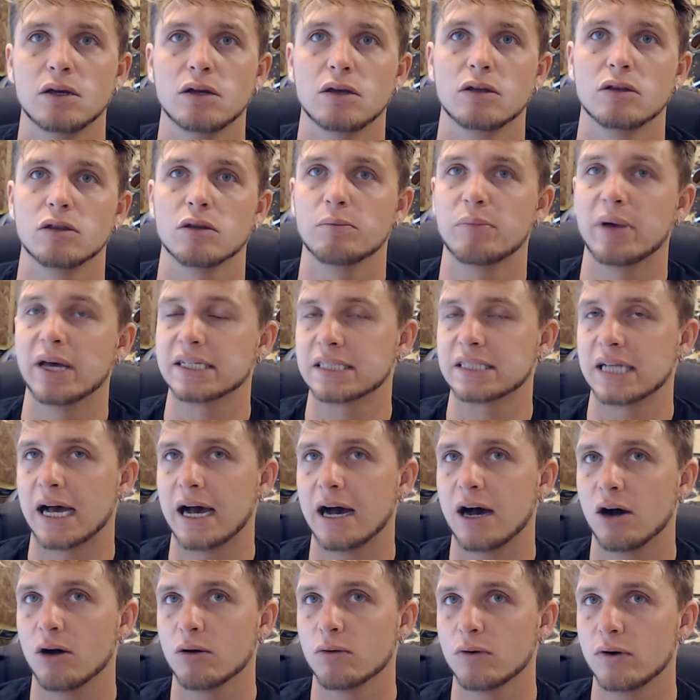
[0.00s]
the best
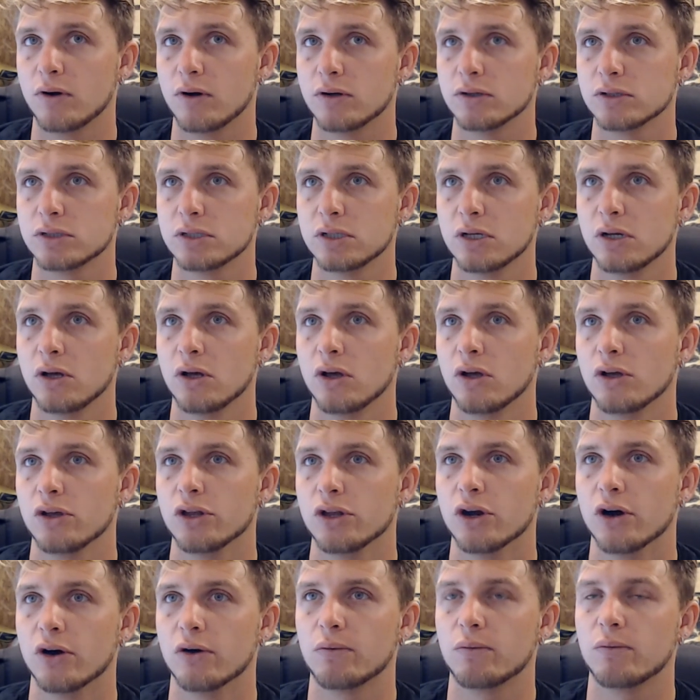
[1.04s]
hours, you
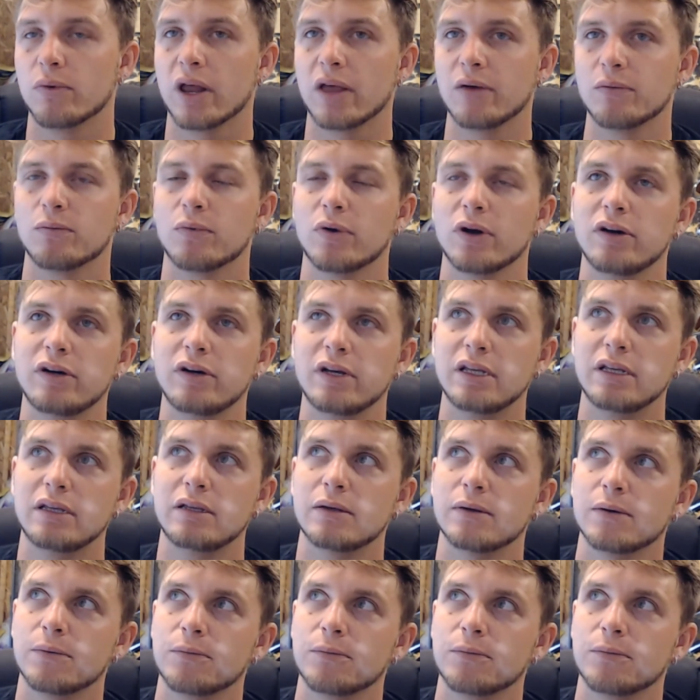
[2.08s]
know, and really,